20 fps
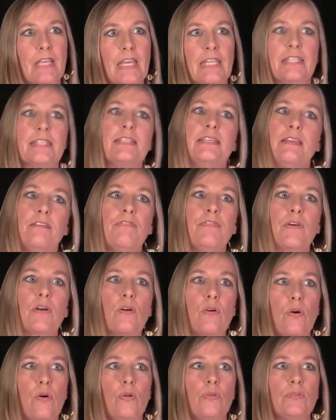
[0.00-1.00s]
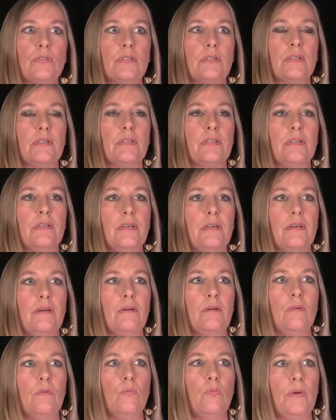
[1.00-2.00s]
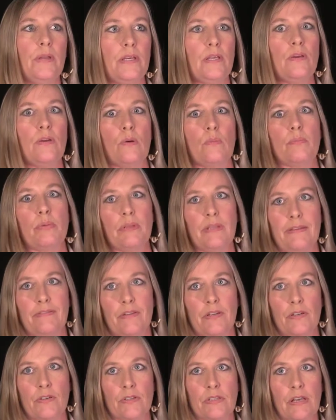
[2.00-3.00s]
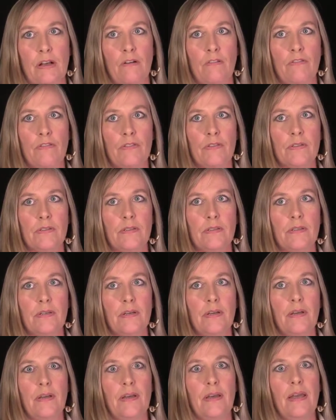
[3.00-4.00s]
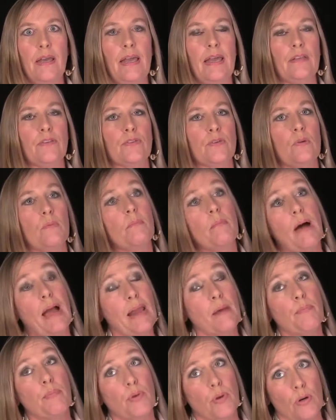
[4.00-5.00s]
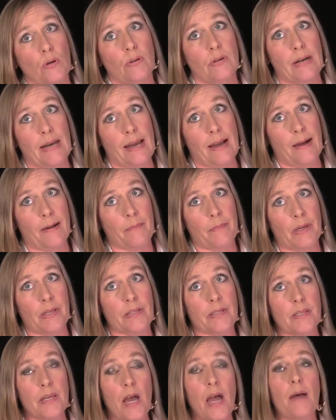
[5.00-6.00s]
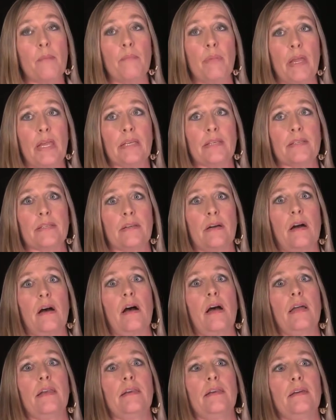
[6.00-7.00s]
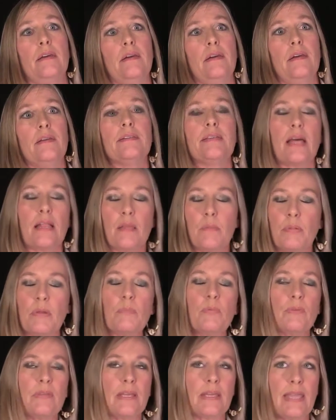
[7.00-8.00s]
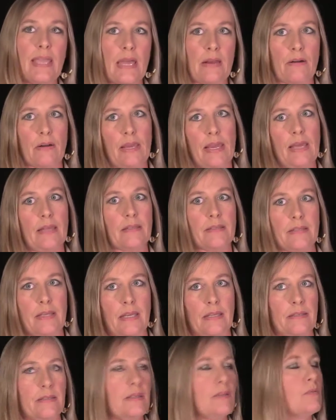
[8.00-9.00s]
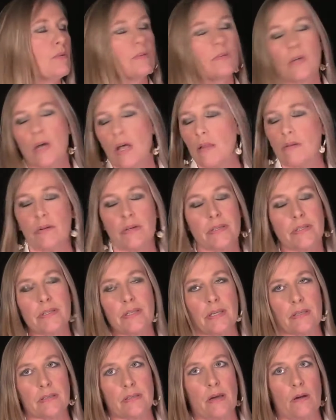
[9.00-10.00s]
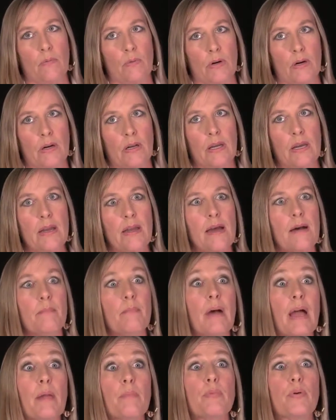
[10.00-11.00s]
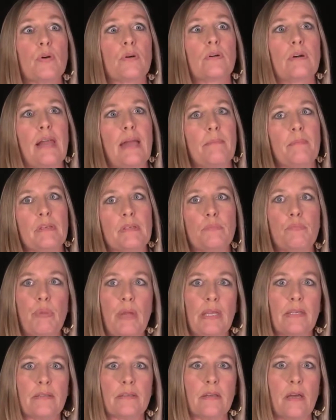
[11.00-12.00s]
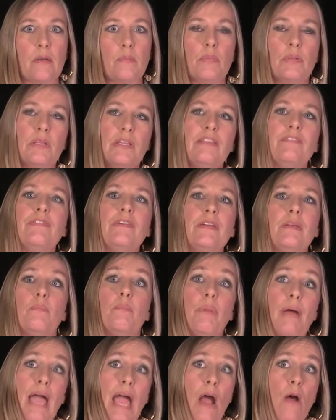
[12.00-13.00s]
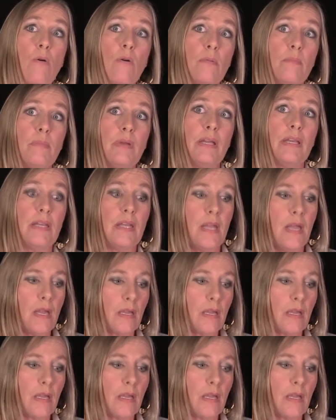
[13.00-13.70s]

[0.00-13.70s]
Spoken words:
It's difficult when you don't believe in yourself. And so my program is not based on telling people they can or can't say. Zero tolerance does not work. My program is based on belief and empowerment